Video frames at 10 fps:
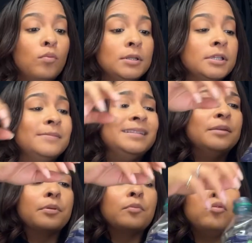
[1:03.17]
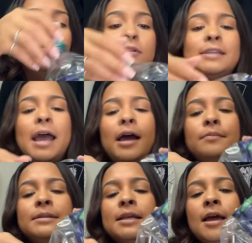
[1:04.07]
bunch of zipper pull
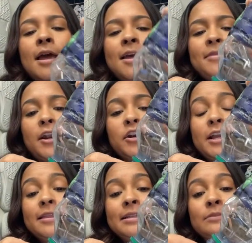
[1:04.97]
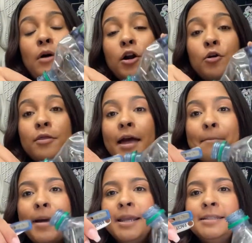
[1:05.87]
tabs that are in this bottle
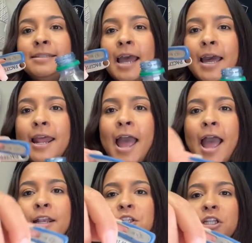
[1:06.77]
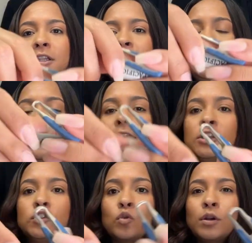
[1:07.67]
that my dad actually
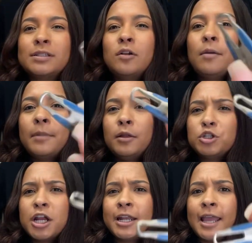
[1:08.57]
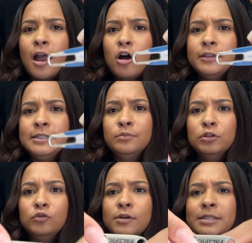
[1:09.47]
sourced. So I'm not trying to get all these
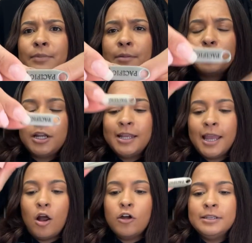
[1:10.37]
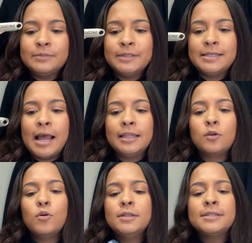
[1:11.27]
blue ones, but I'm trying to get all these metallic
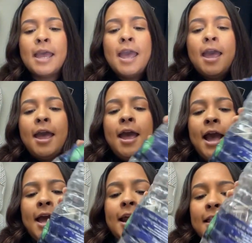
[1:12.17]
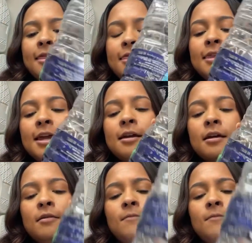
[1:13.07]
ones. And I think